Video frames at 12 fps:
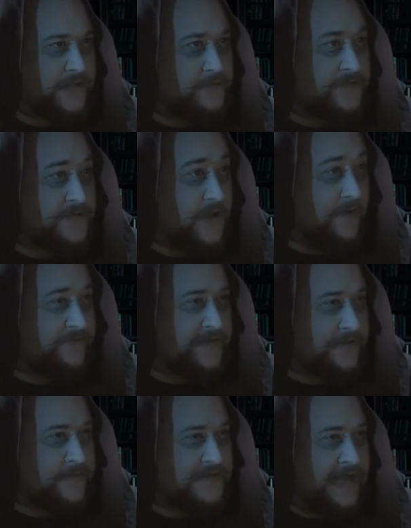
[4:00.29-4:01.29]
so soft
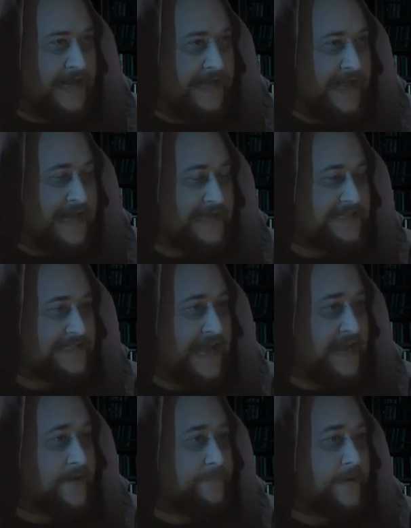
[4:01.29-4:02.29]
it was like laying his
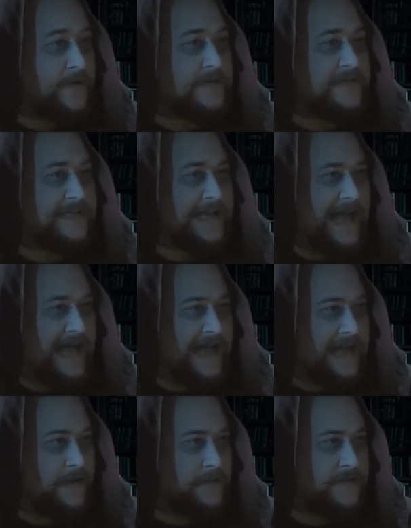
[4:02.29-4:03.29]
head upon a
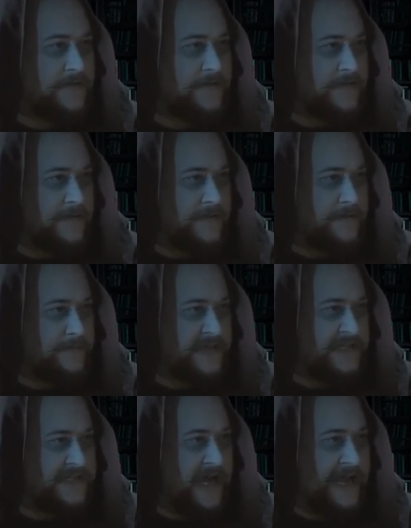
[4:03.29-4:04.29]
cloud.
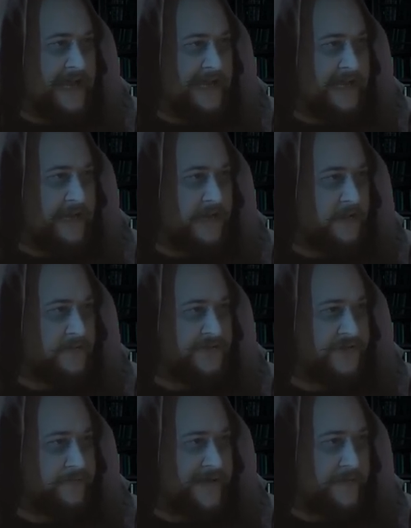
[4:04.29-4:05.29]
But dying in
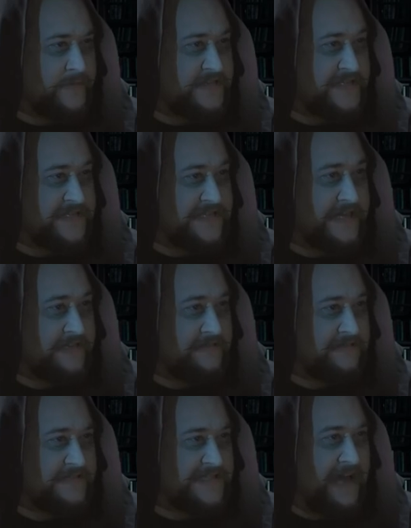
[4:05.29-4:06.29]
luxury was
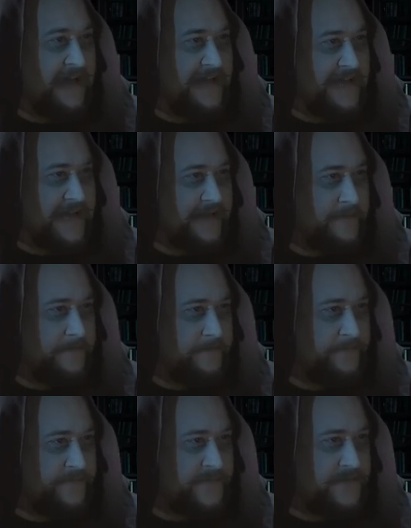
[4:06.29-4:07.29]
still dying.
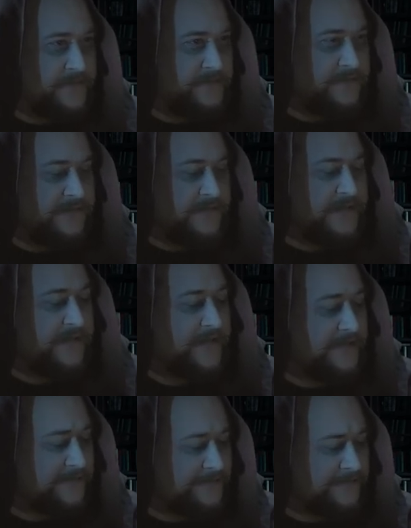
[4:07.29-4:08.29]

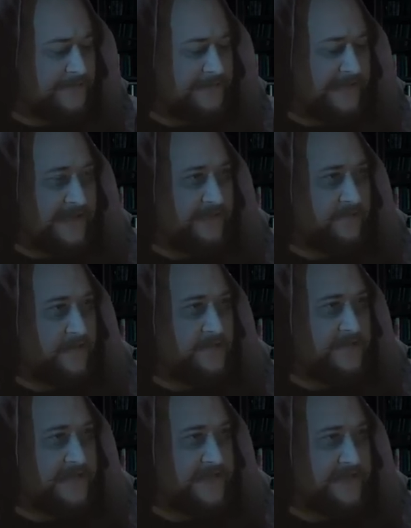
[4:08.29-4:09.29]
"Oh!" he
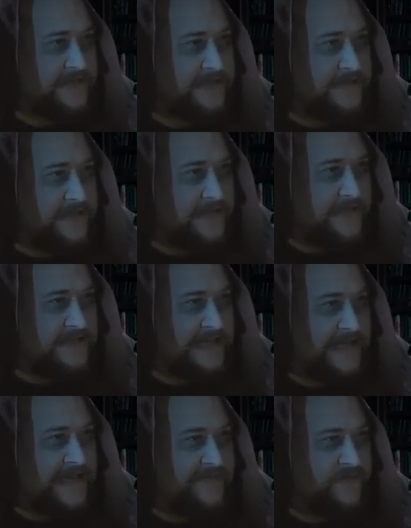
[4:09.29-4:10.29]
grunted, as
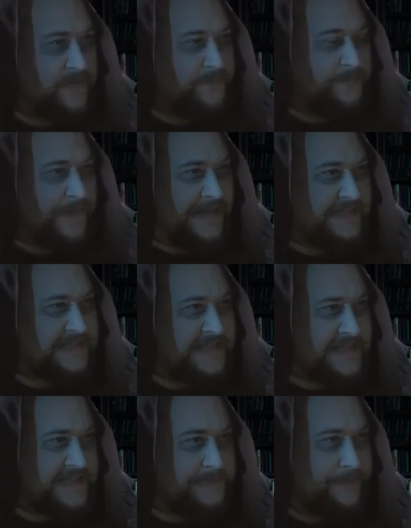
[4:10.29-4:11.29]
the evil beast
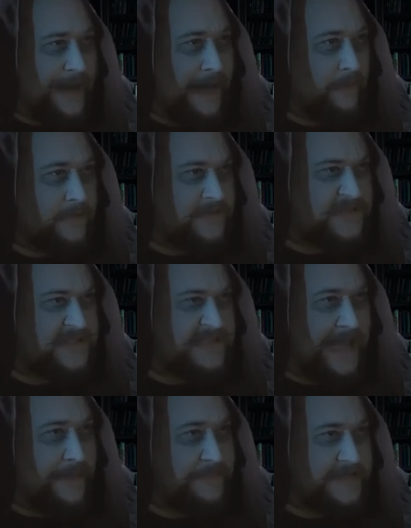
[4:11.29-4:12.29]
in his bowels
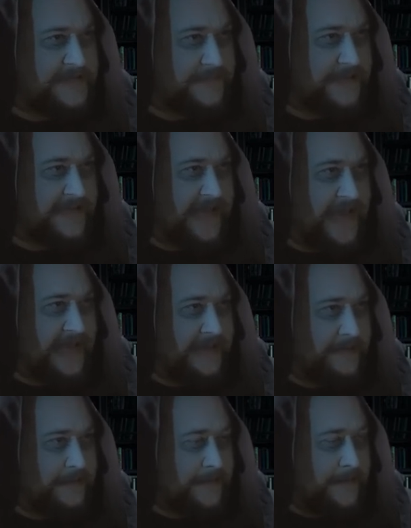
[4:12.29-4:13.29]
stabbed at him
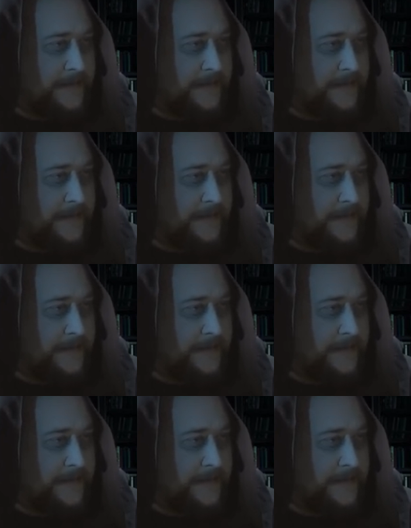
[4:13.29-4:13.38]
again.